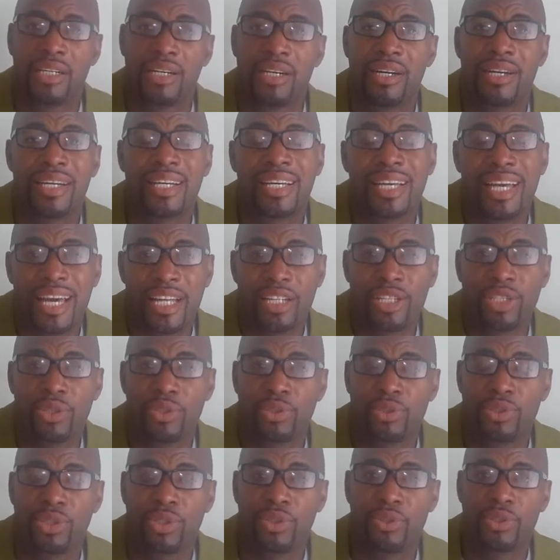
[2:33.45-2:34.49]
are
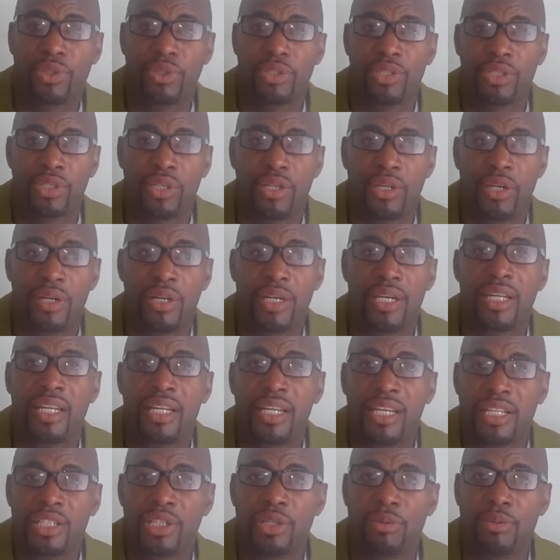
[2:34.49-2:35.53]
ghetto source or
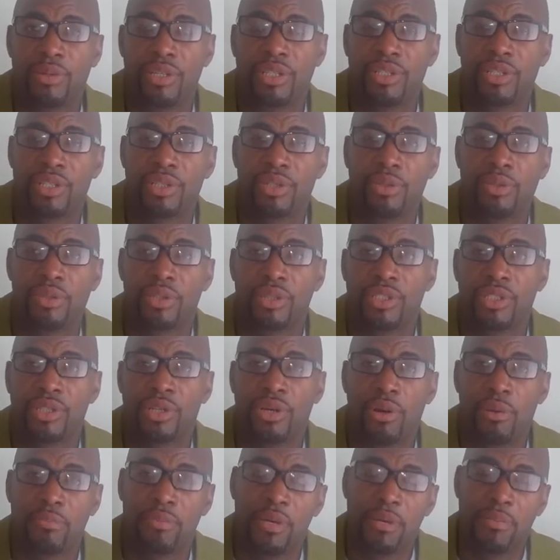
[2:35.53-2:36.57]
illiterate source
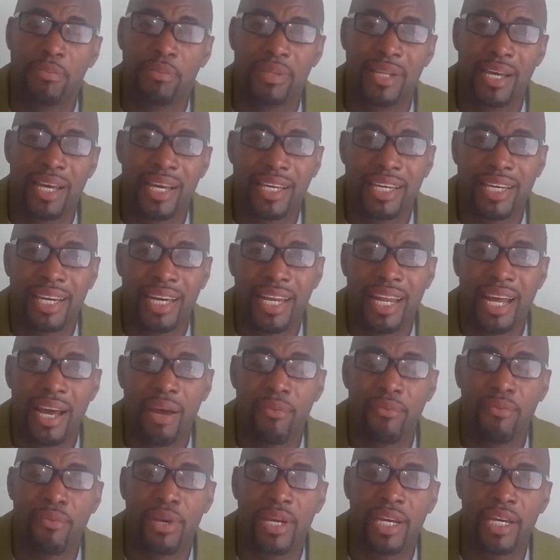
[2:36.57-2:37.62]
or people that
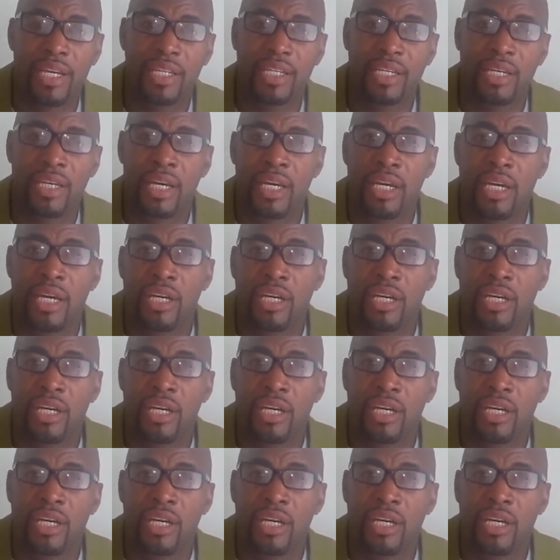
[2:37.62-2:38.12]
cannot read.